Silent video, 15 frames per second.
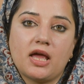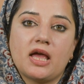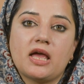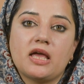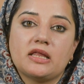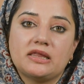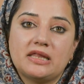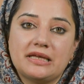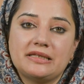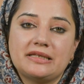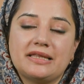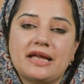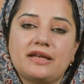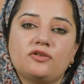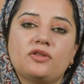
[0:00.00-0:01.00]
This
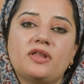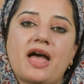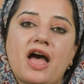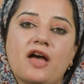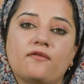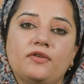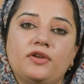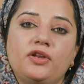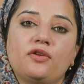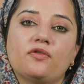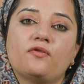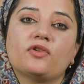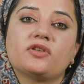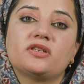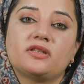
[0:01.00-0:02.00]
led to the avenue for
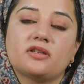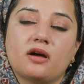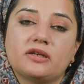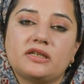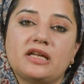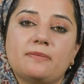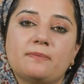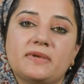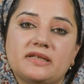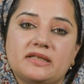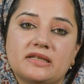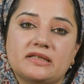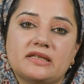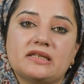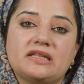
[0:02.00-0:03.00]
starting
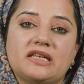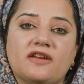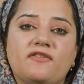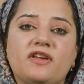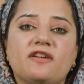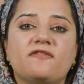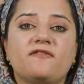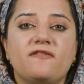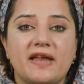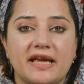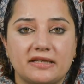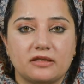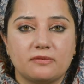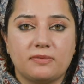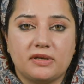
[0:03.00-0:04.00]
businesses giving
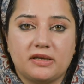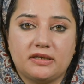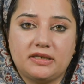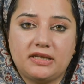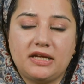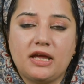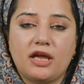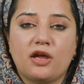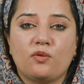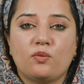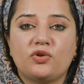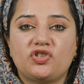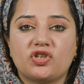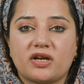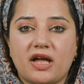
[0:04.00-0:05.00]
flexibility which
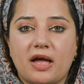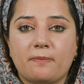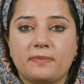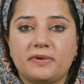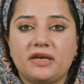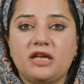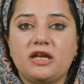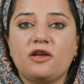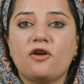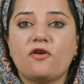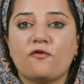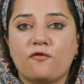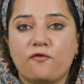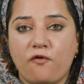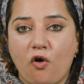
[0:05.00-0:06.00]
a company
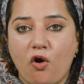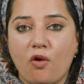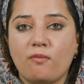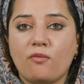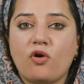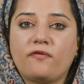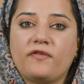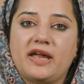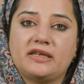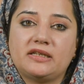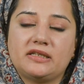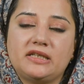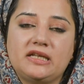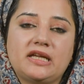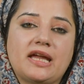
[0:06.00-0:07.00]
form of
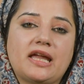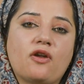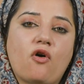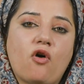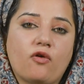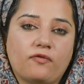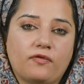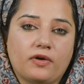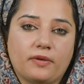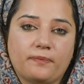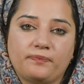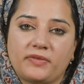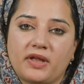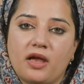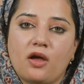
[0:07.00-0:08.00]
entity can offer,
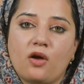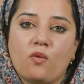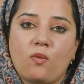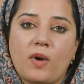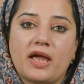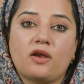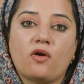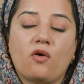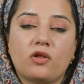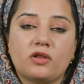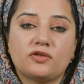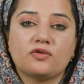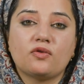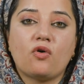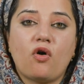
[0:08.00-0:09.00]
while also
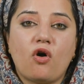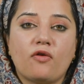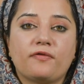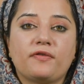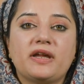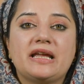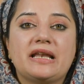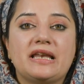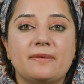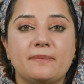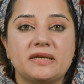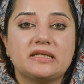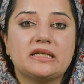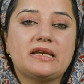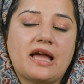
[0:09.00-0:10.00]
offering
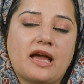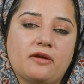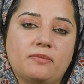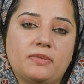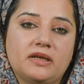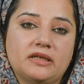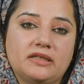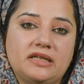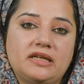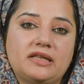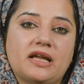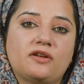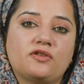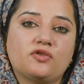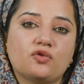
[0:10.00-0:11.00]
limited liability
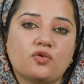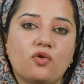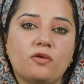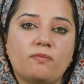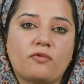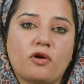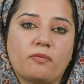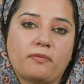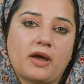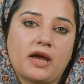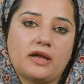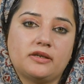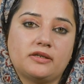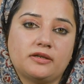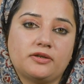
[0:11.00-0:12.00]
that sole
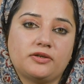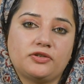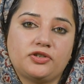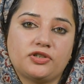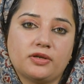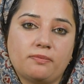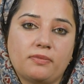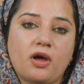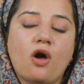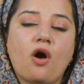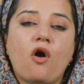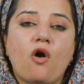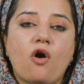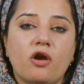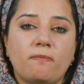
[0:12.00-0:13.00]
proprietorship
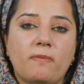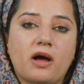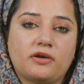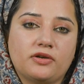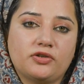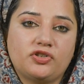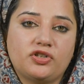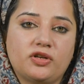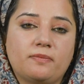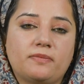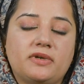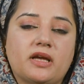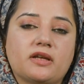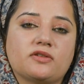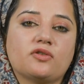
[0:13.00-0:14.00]
or partnership
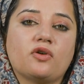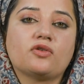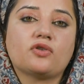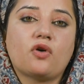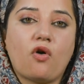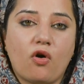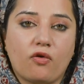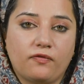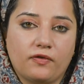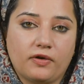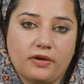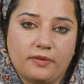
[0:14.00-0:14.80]
does not offer.